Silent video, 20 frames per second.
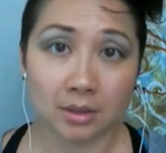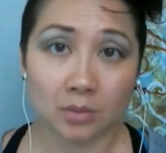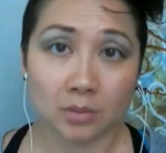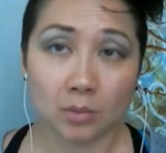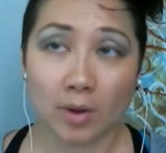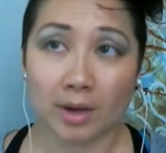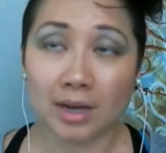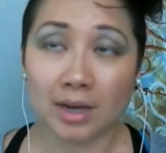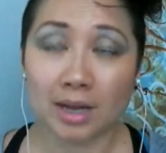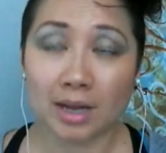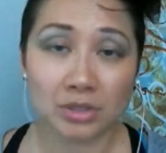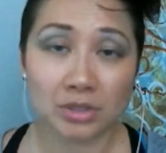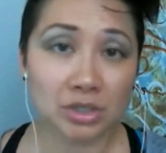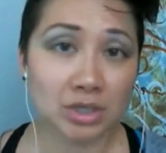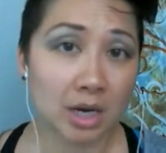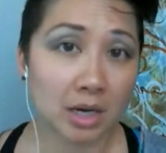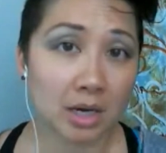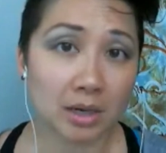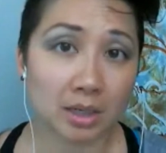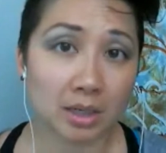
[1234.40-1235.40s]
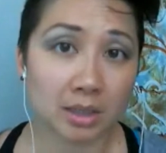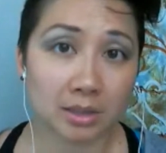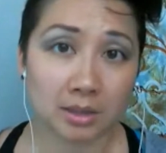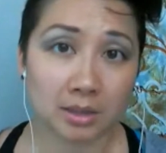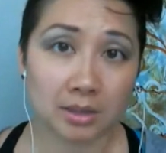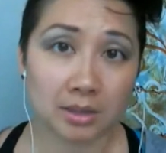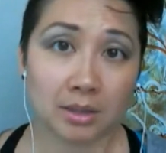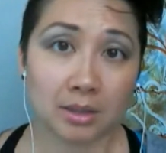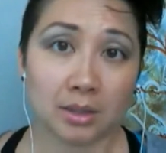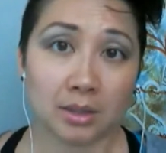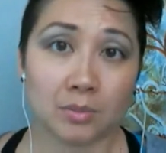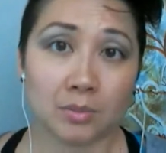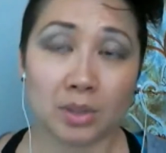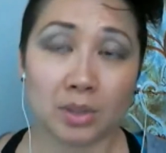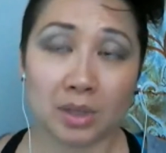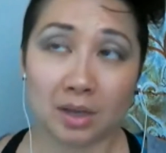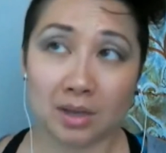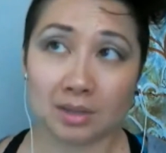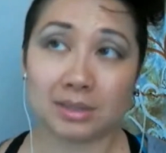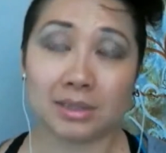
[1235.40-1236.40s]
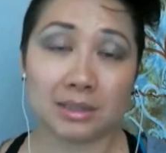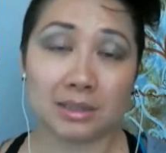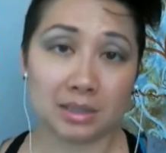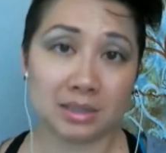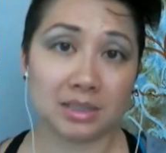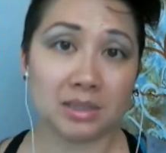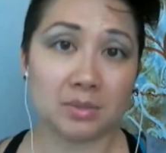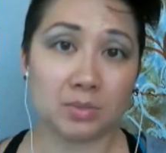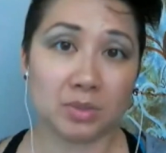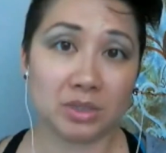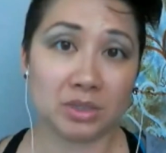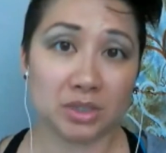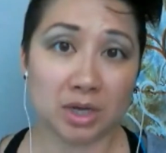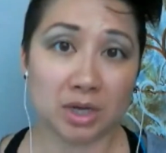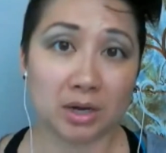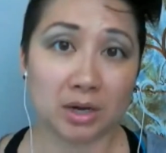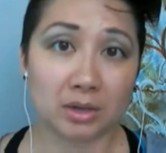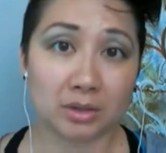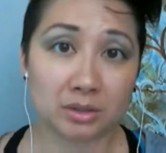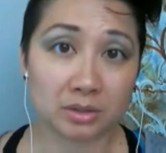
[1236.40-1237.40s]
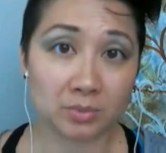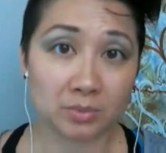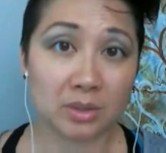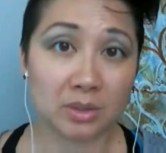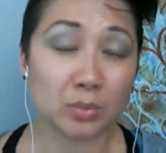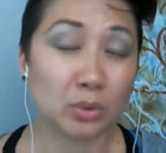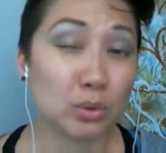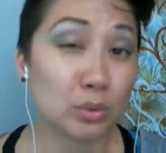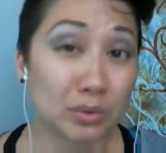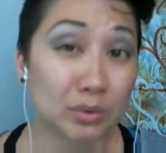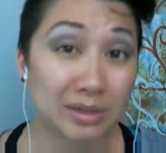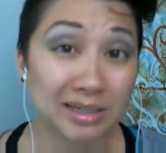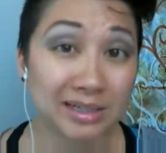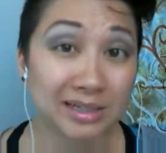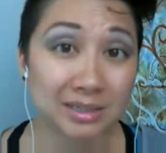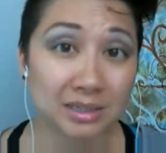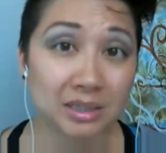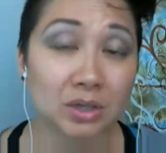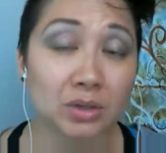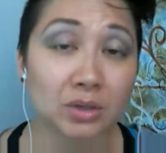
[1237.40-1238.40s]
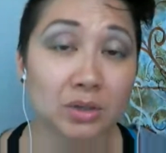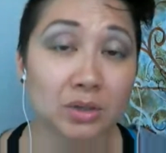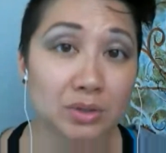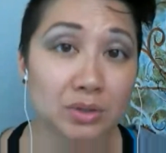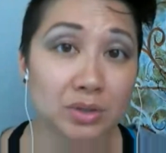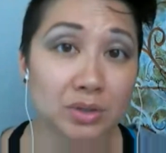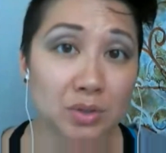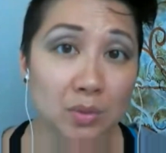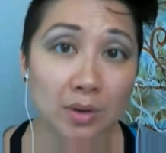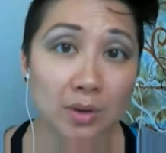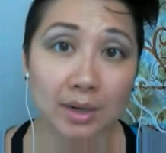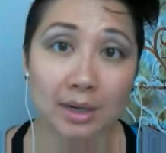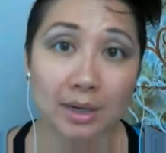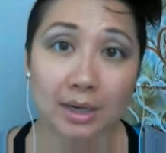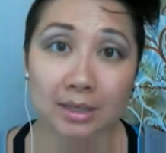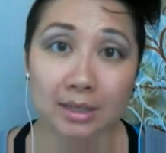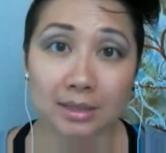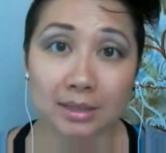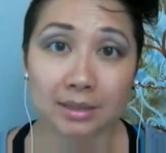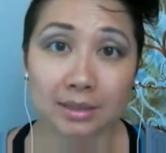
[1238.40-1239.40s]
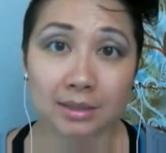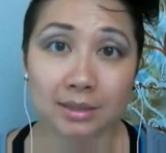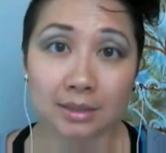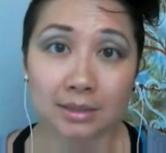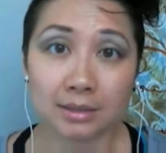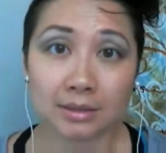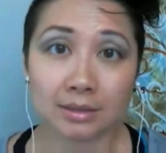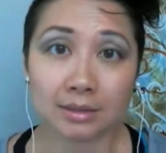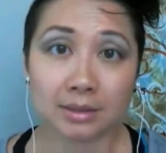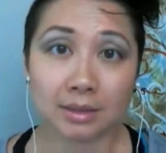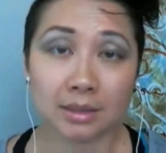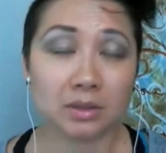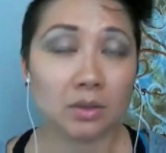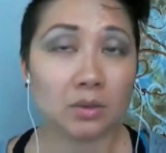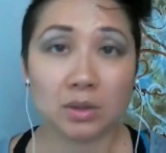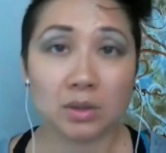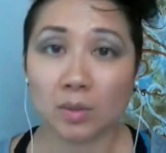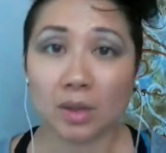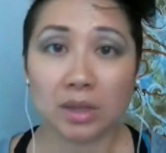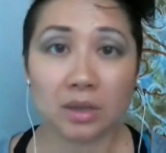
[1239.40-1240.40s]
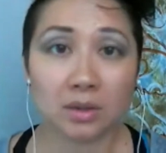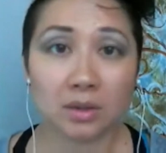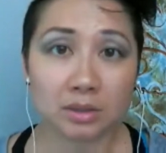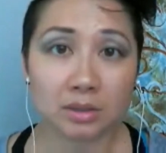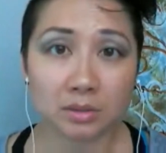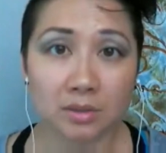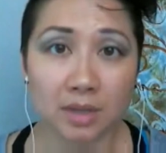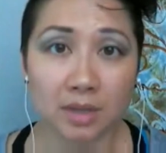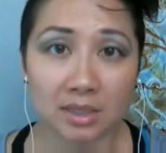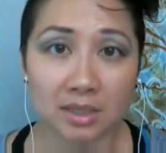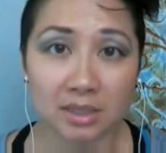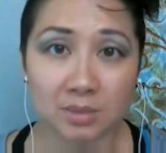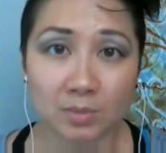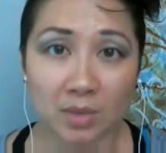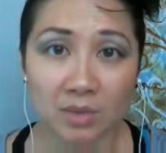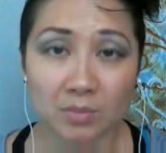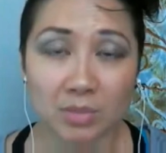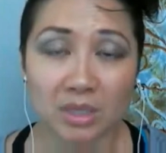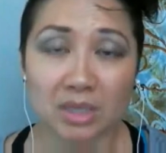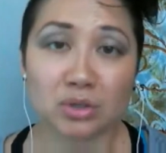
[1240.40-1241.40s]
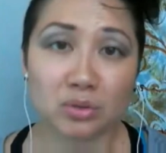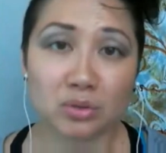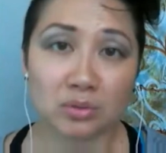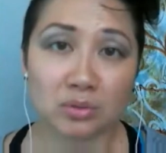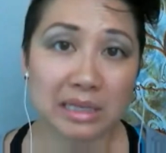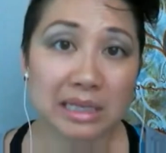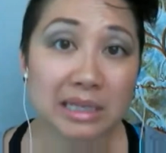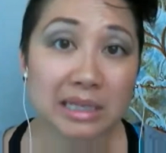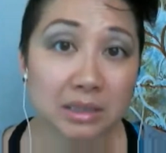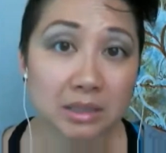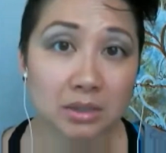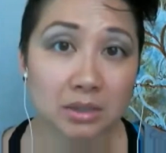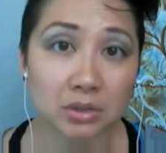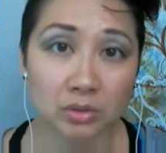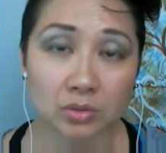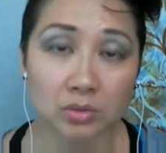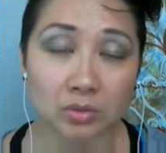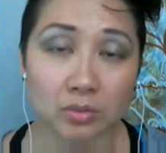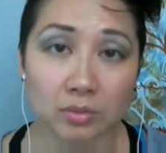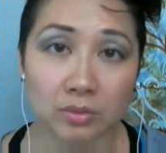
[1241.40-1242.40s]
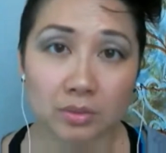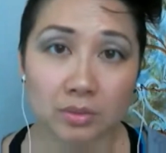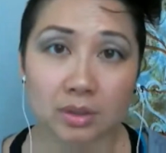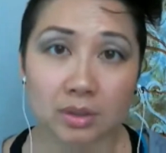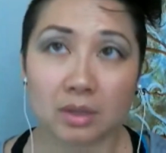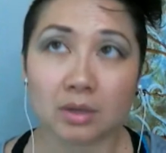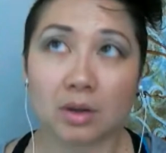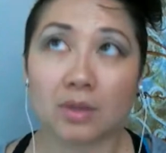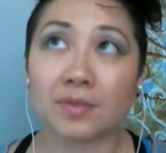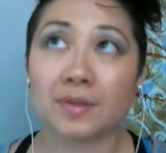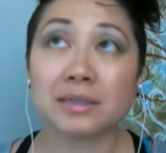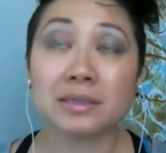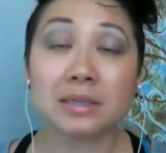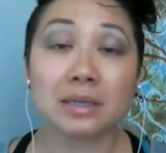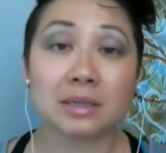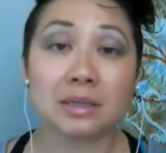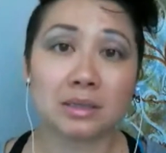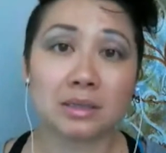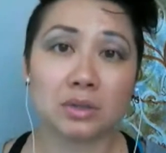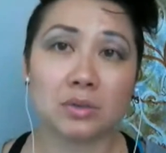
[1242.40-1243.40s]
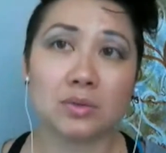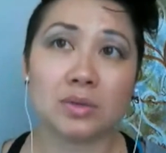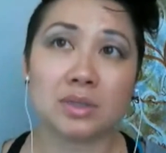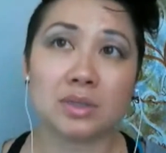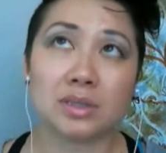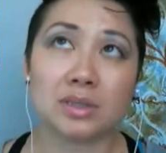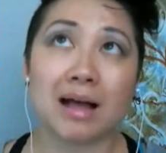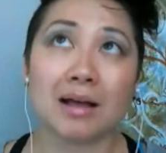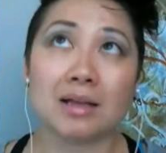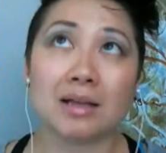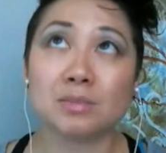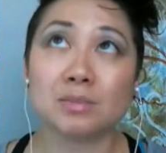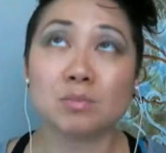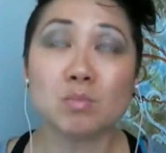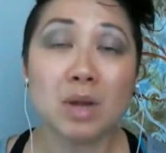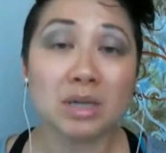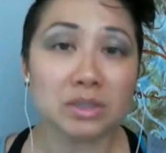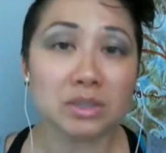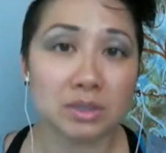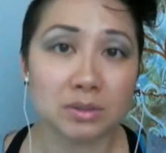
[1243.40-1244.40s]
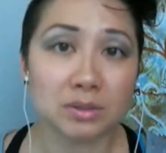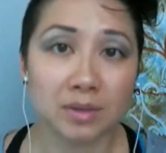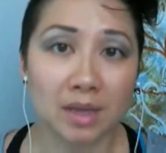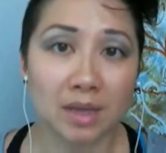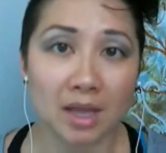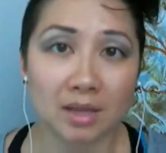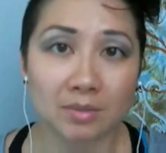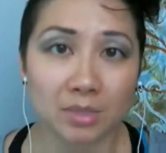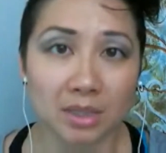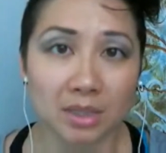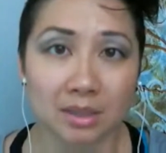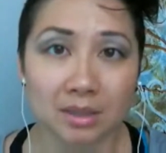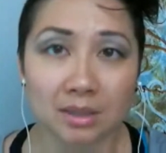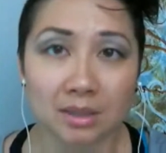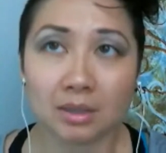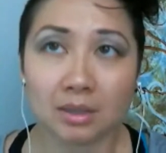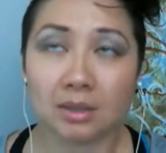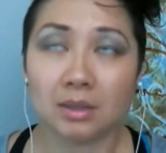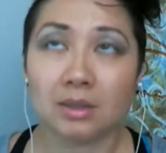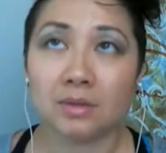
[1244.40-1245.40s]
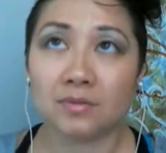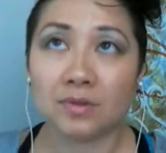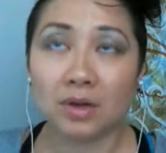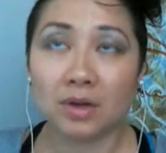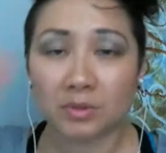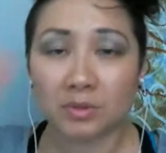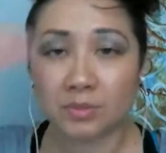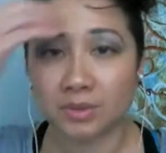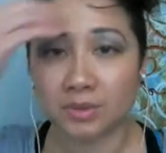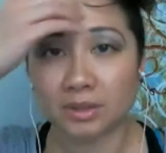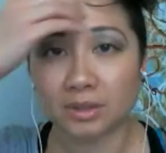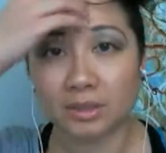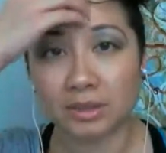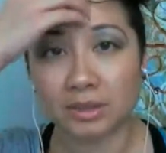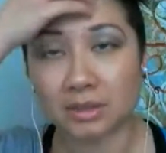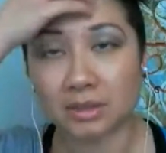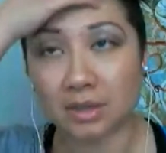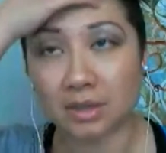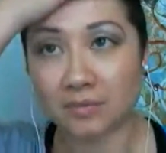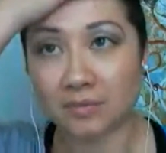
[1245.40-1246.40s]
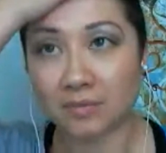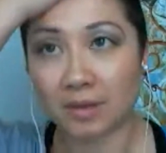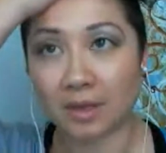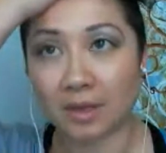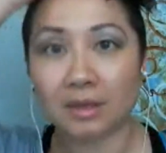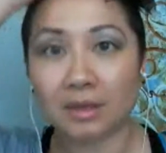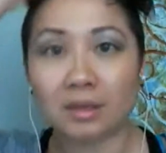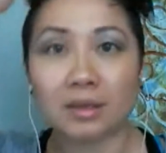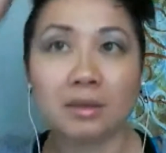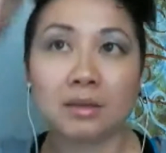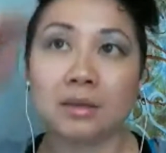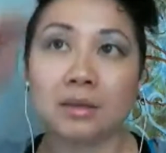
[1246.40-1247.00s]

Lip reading: Why not share it? Because it needs to be shared to people who need to hear your story. And the only way you can do that is by being uniquely you and authentically you as much as you can be. Vulnerability is a tough thing.